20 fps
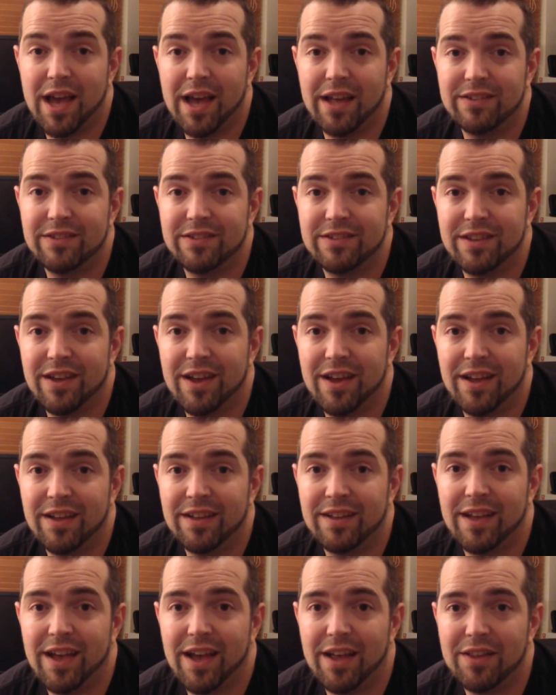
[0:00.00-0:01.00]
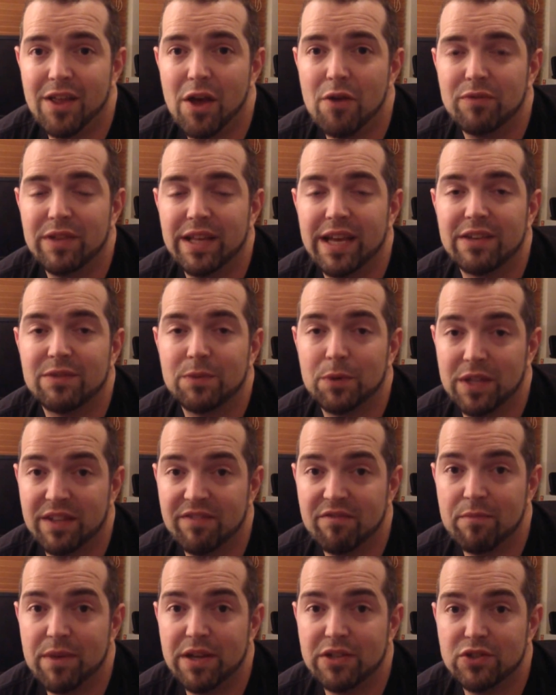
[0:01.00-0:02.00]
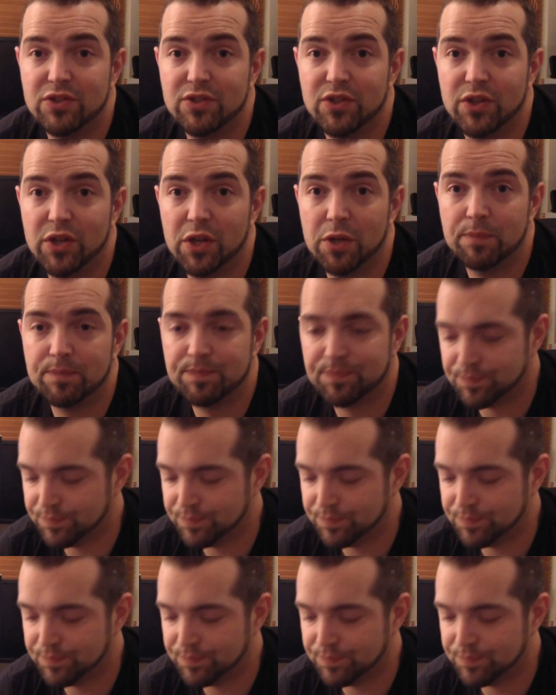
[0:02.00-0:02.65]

and hopefully get some good information to you.